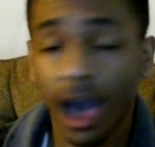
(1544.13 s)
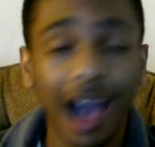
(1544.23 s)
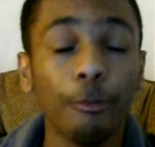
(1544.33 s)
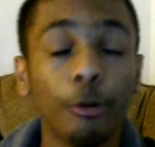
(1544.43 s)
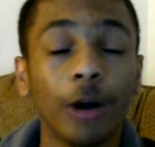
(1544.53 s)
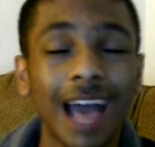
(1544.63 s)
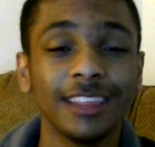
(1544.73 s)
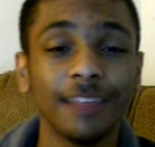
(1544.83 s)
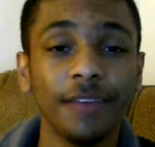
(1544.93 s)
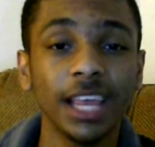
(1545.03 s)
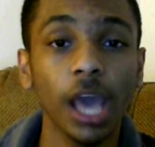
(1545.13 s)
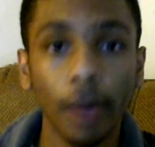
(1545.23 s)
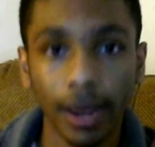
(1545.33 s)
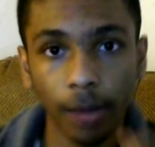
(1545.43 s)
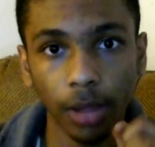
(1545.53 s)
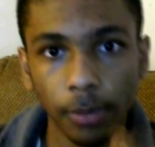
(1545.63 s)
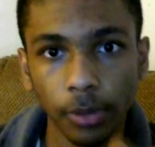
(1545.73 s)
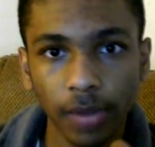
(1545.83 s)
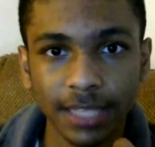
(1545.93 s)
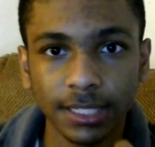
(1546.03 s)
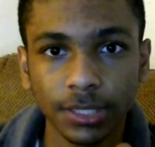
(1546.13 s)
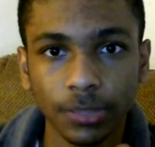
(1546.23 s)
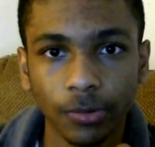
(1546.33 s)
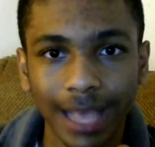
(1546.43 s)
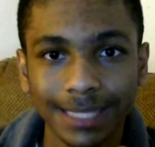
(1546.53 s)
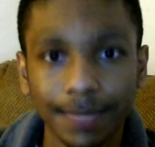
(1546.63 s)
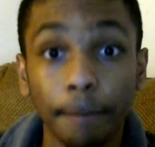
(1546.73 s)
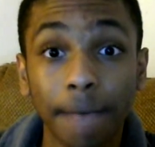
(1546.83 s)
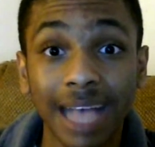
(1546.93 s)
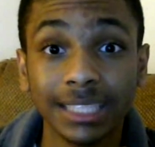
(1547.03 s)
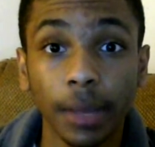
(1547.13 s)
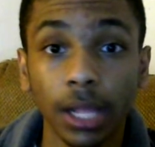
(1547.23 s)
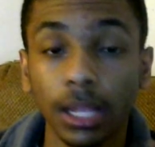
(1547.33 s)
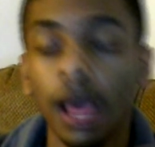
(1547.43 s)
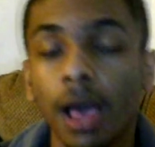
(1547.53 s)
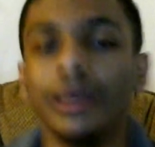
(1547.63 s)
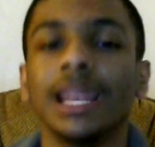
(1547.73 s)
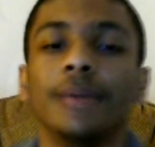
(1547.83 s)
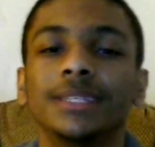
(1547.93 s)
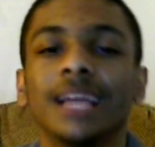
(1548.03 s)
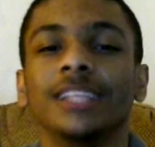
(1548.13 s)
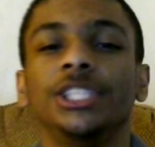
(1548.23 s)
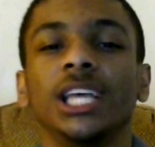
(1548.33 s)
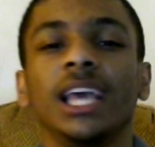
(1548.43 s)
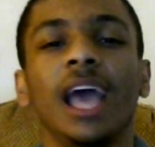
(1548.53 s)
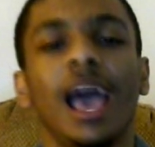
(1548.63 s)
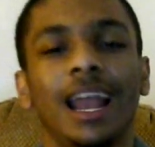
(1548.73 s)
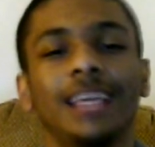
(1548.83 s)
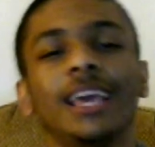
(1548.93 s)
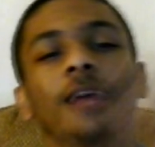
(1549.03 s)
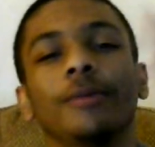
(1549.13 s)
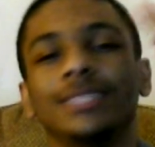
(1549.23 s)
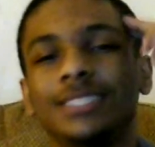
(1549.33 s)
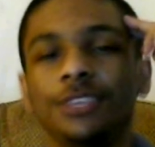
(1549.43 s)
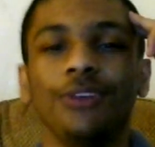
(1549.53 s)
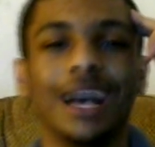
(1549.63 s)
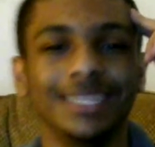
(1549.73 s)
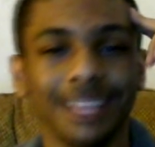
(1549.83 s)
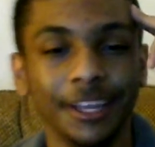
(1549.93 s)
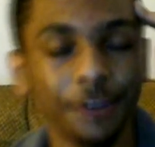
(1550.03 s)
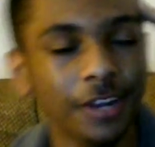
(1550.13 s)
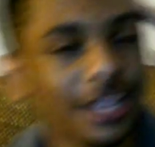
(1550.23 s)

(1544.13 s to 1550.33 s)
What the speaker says: I will edit the video and I will upload it as soon as possible. My name is Ellie G, and I cannot wait to see you guys later.